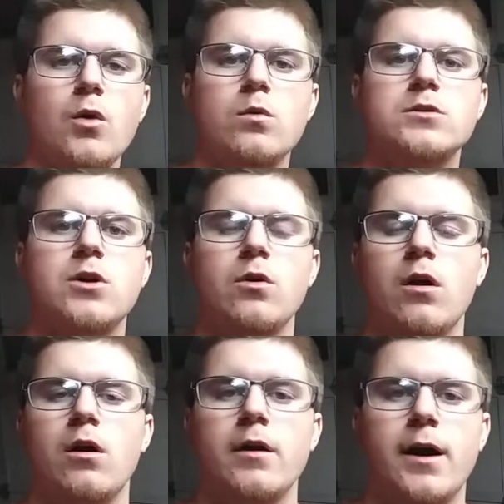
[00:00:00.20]
What's going
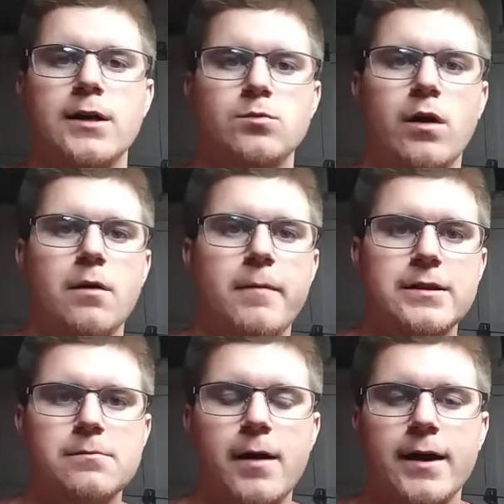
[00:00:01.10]
on guys? Welcome back
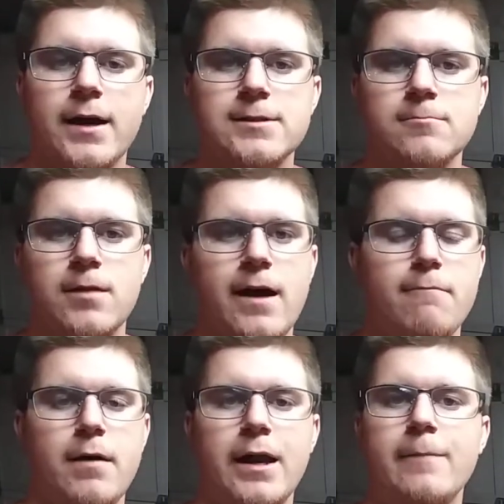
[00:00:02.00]
to My Custom Life.
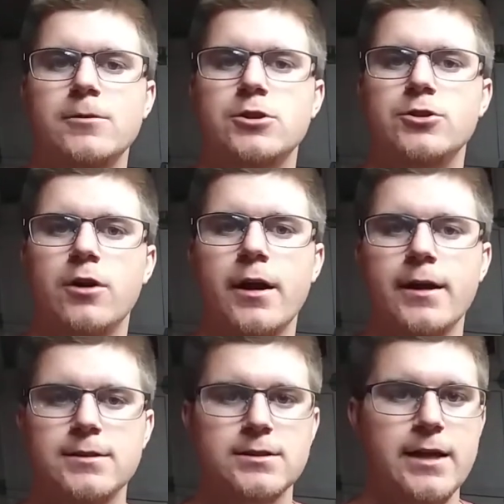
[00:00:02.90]
My name is Trey
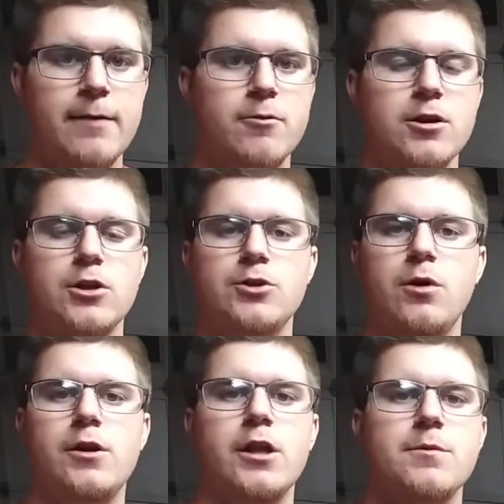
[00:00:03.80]
and today we're going to do
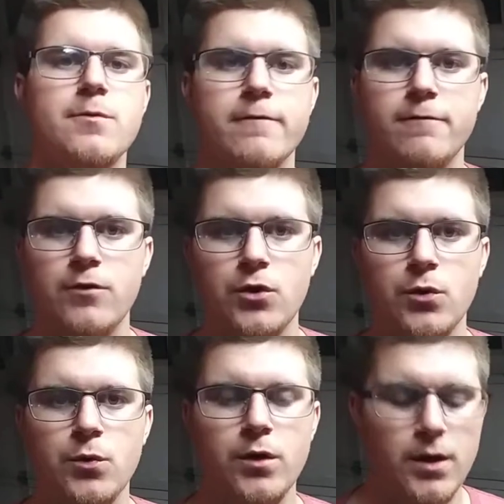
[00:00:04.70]
another
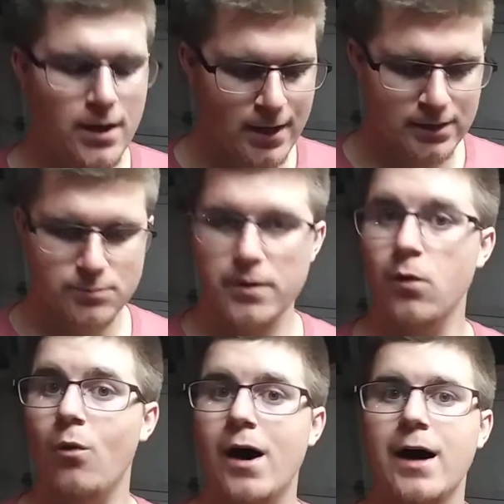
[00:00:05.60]
review. It's been a
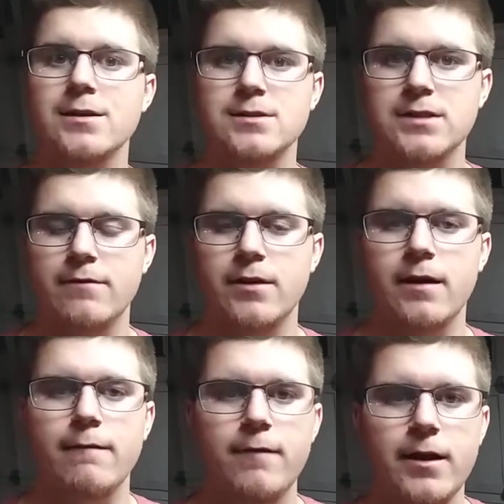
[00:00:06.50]
while since I've done
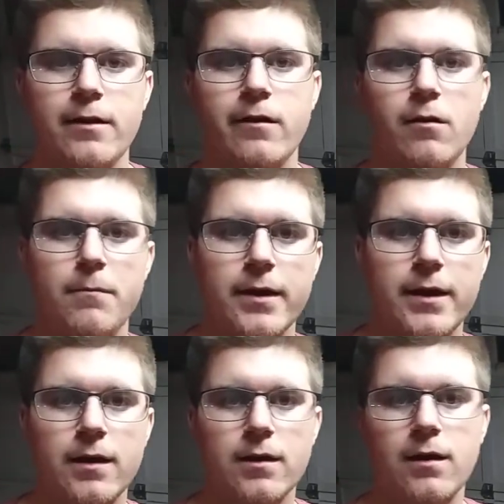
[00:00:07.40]
a video. I've been
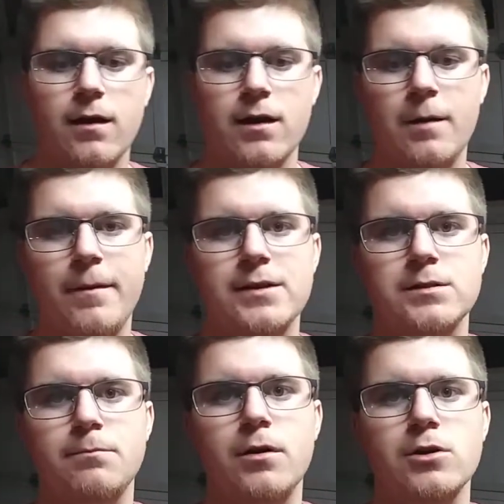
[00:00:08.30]
getting caught up, had
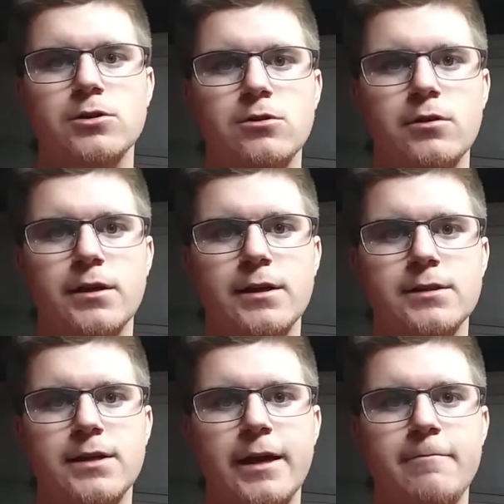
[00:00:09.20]
some personal things
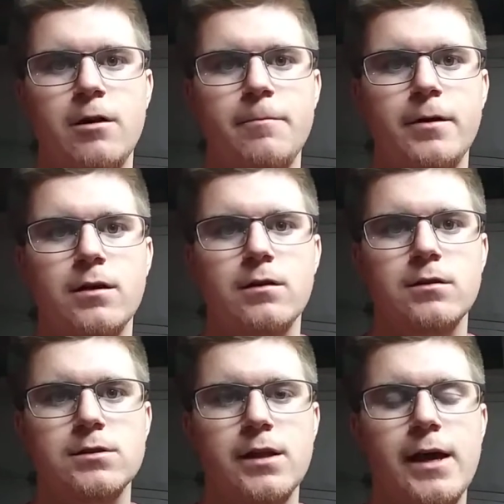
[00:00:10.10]
came up here
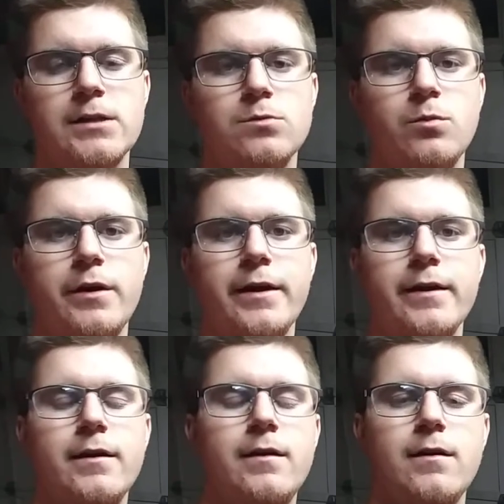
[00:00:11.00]
last week.
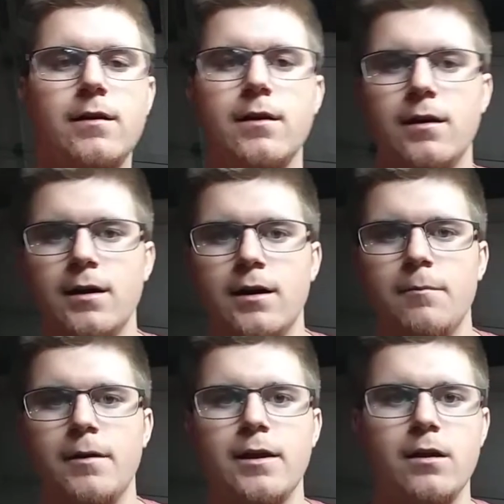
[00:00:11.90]
Uh, I've
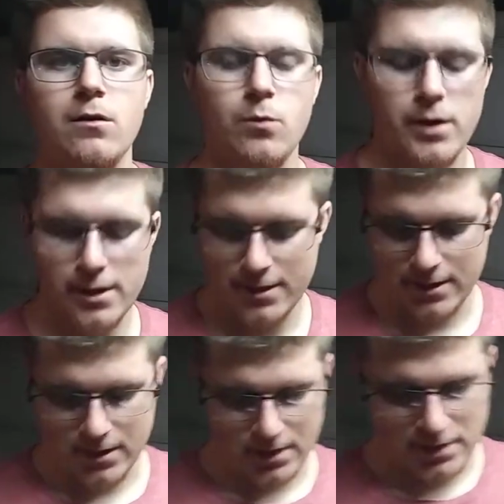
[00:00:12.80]
been dealing with
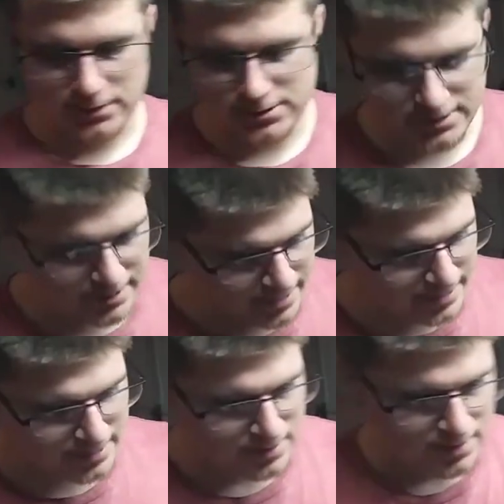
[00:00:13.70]
and uh, today